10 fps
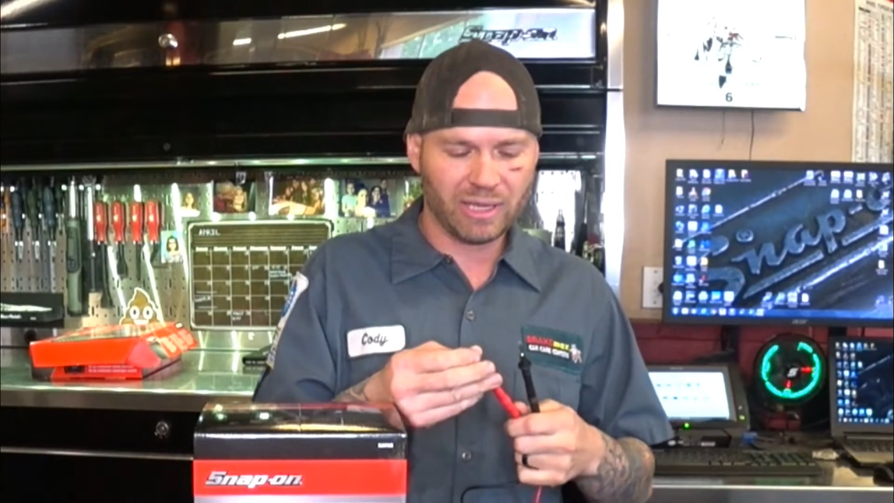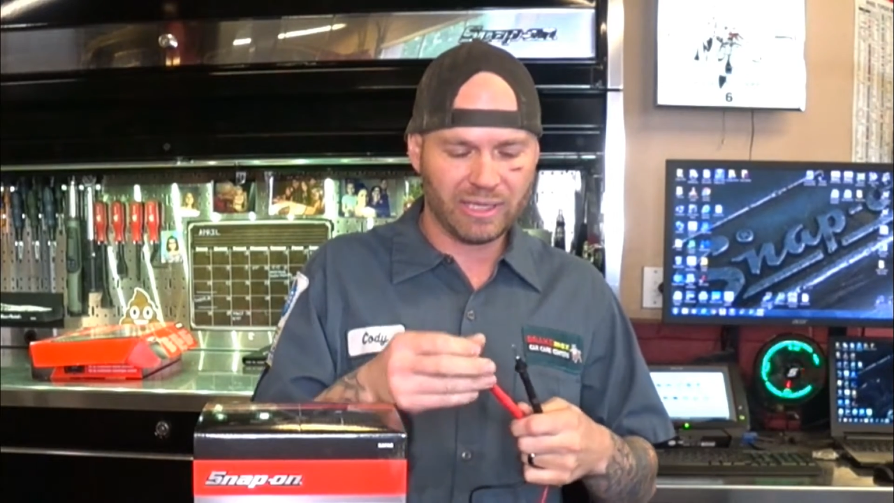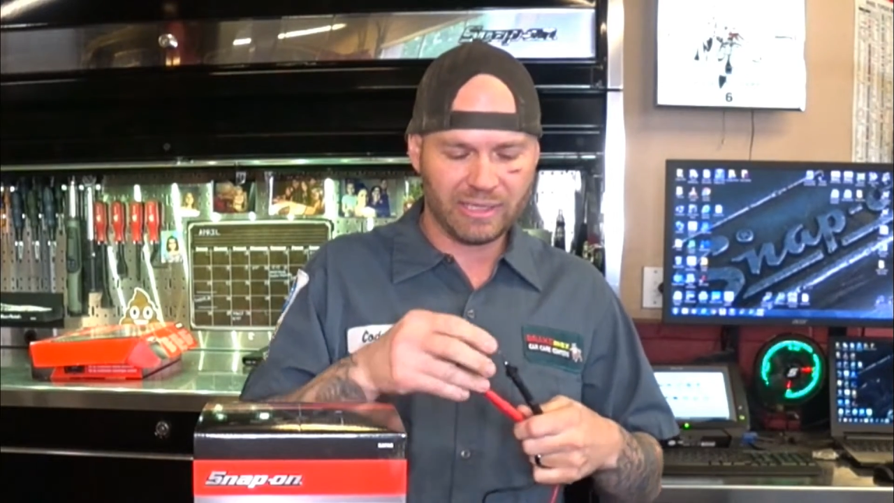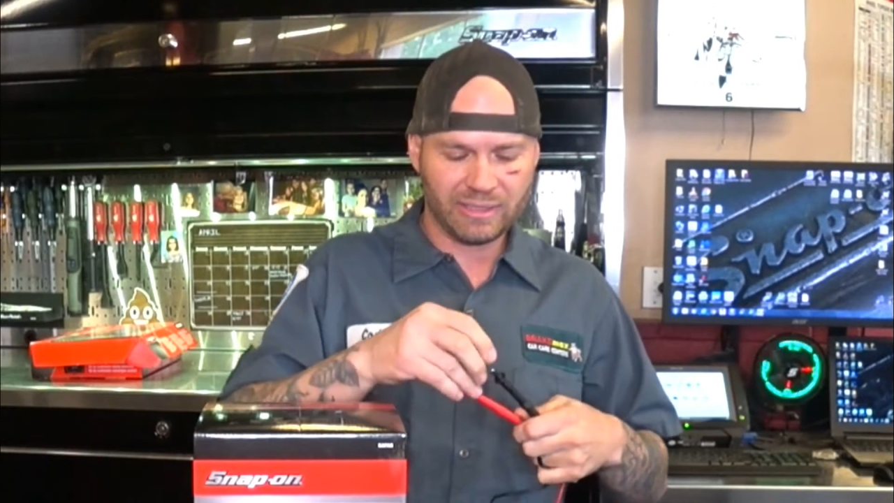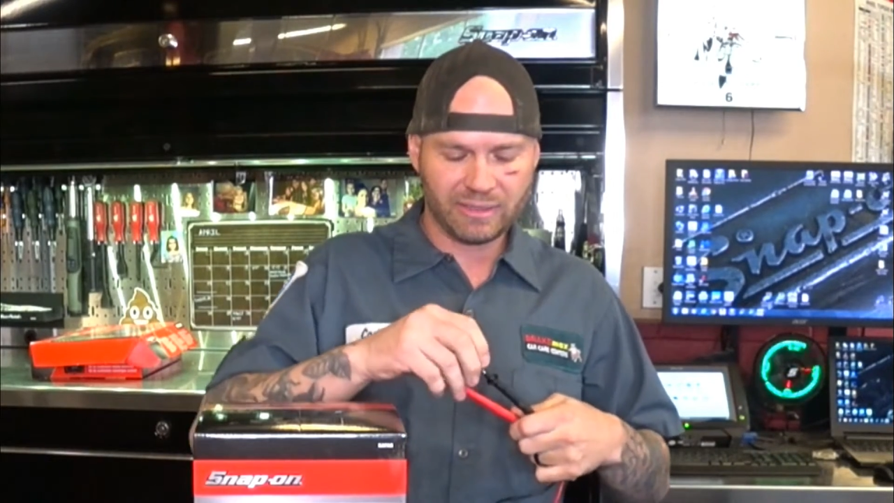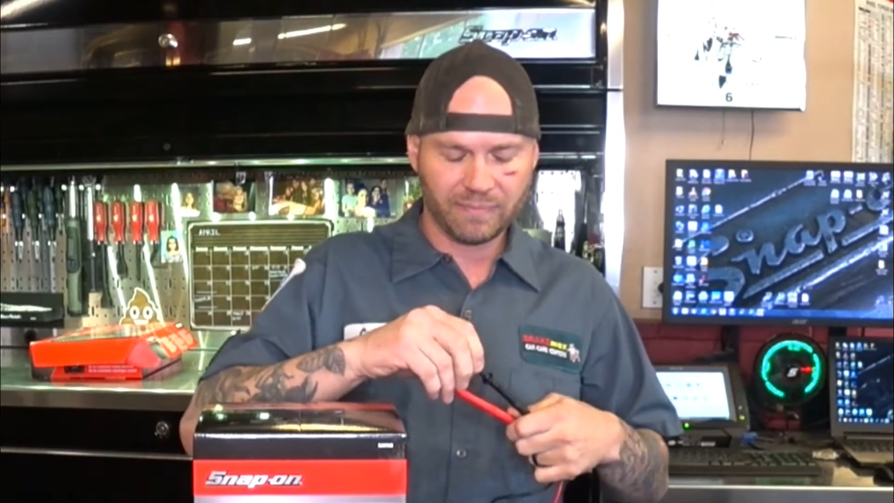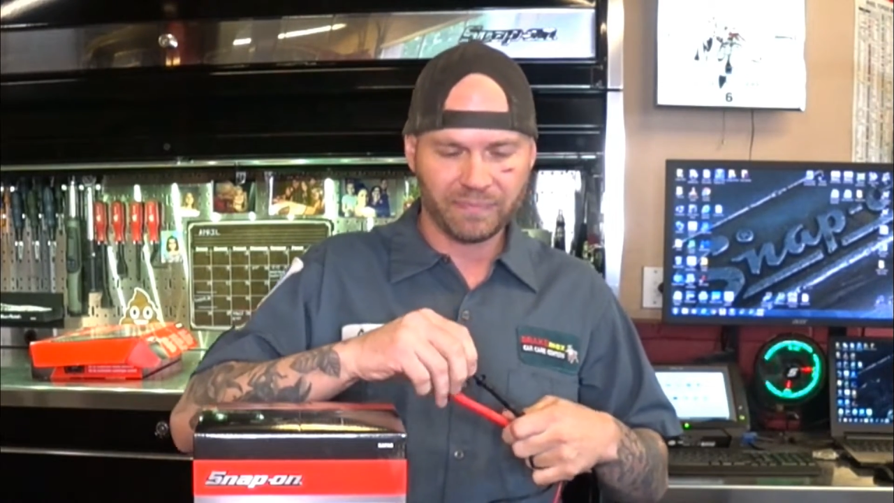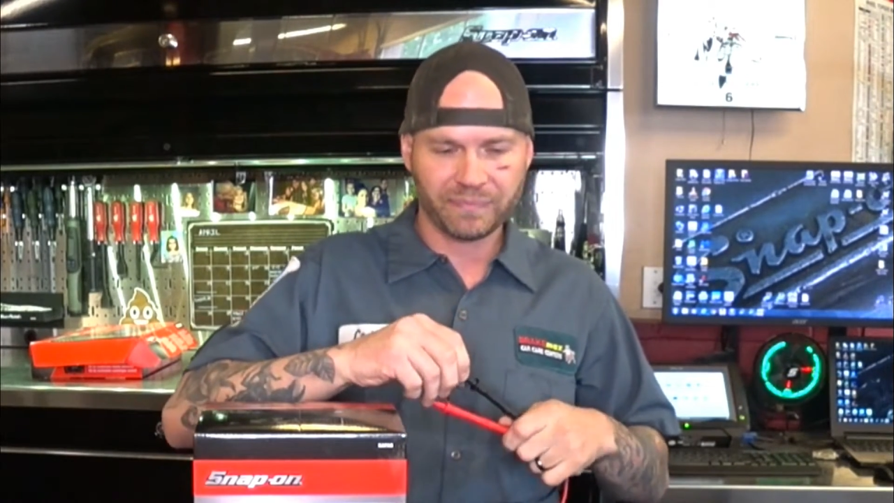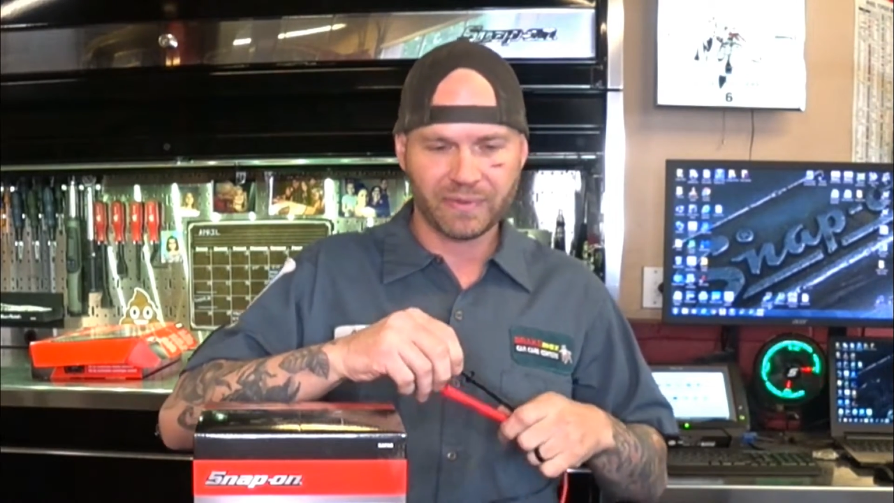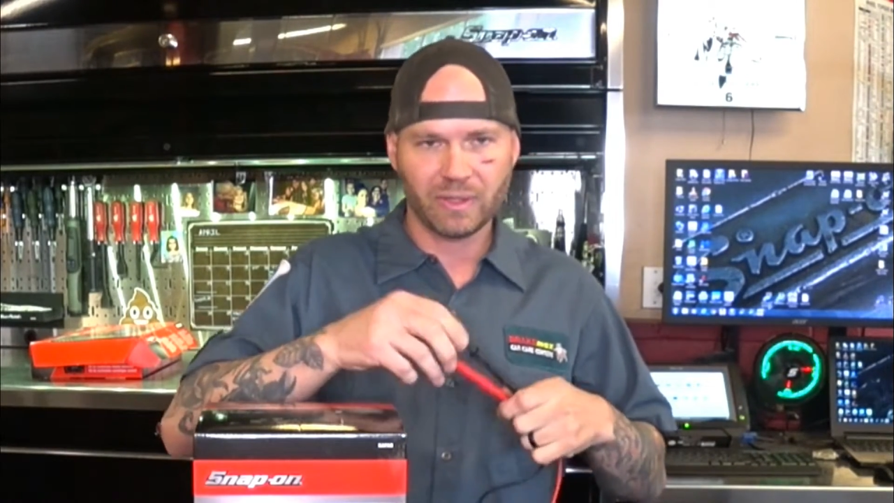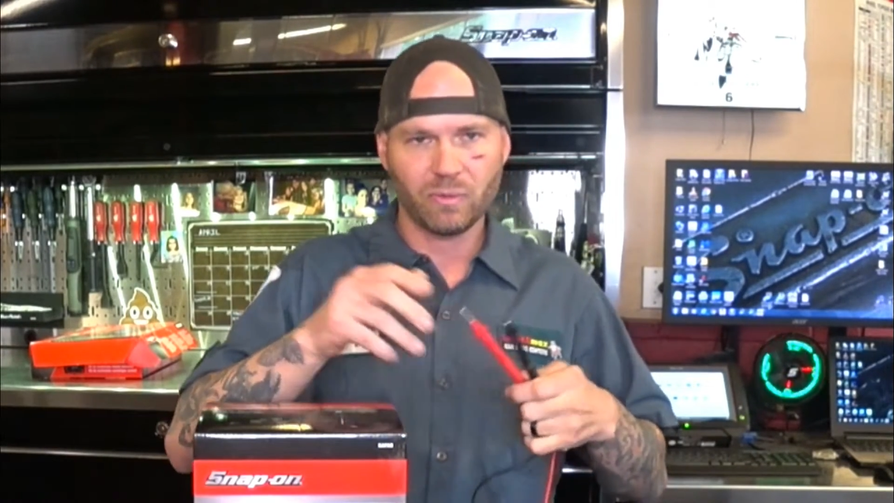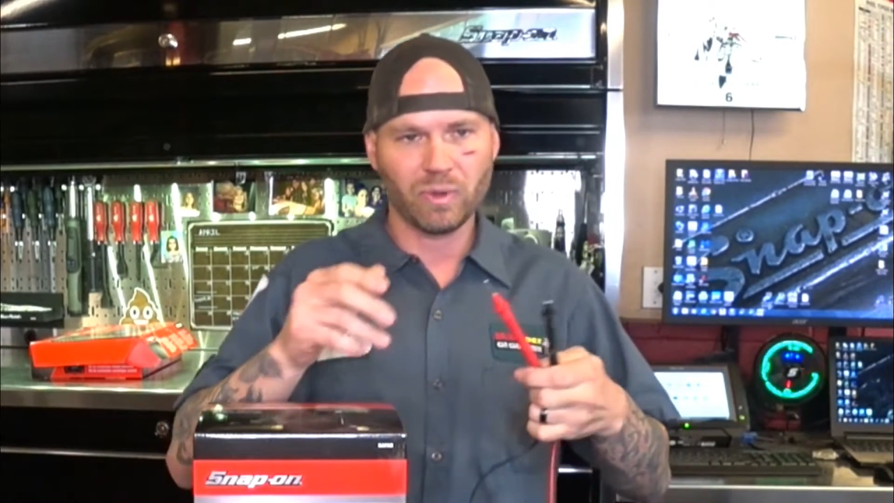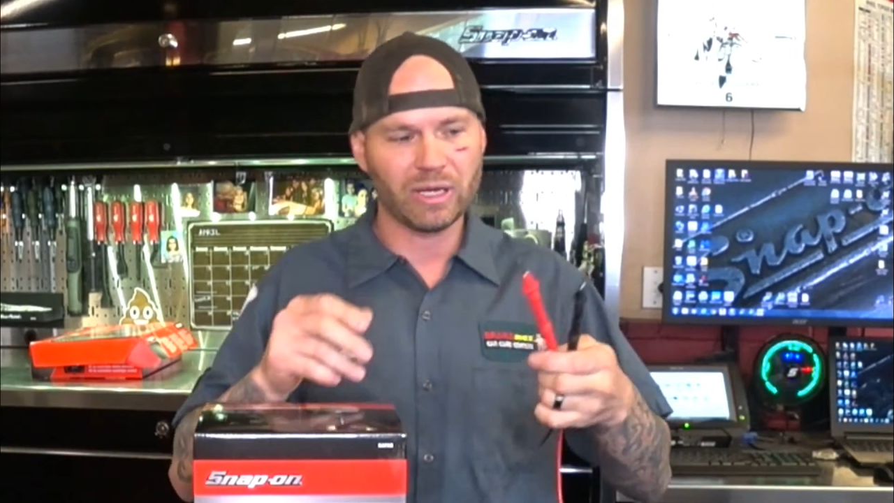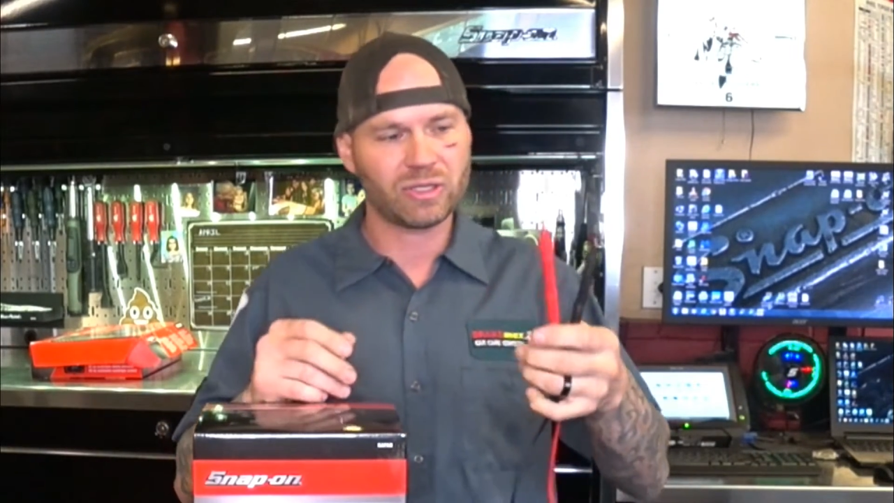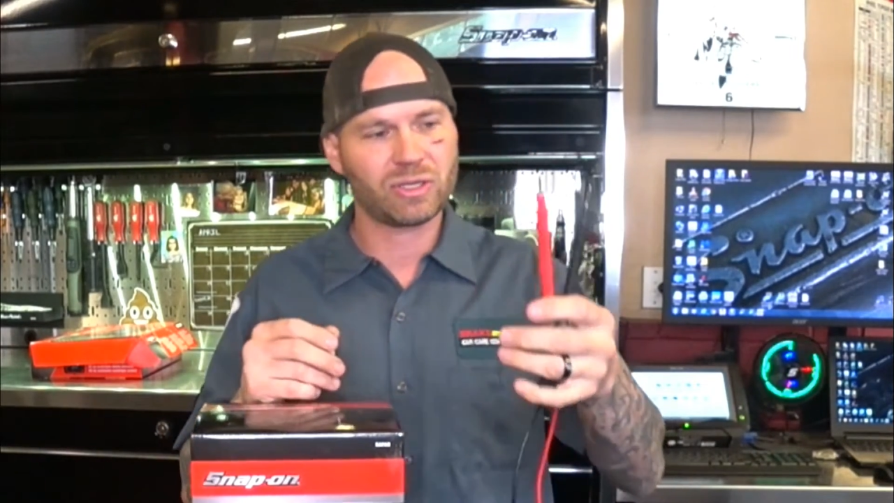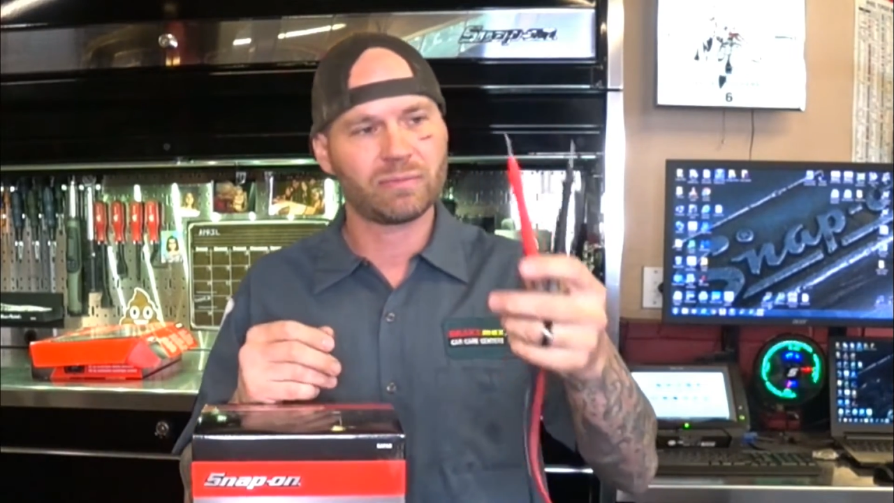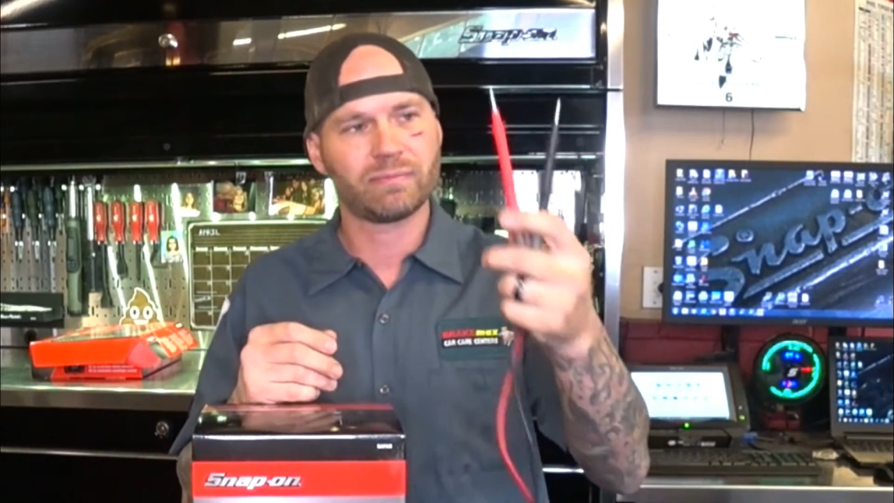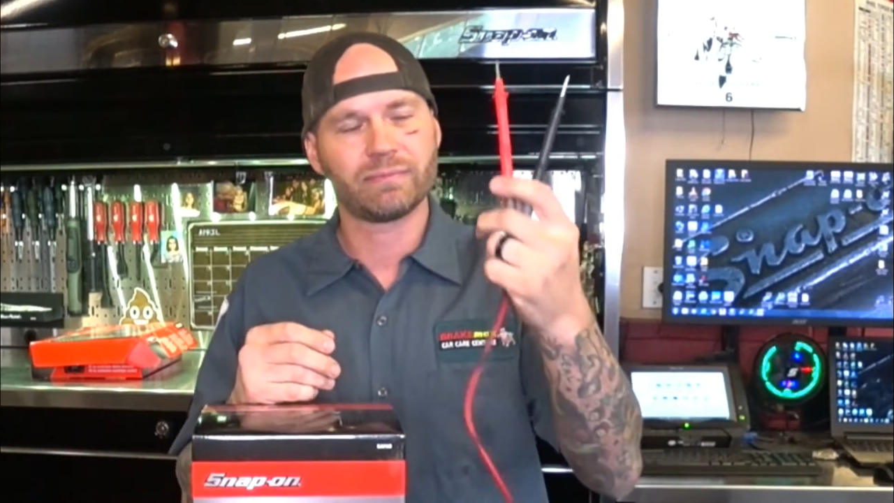leads, which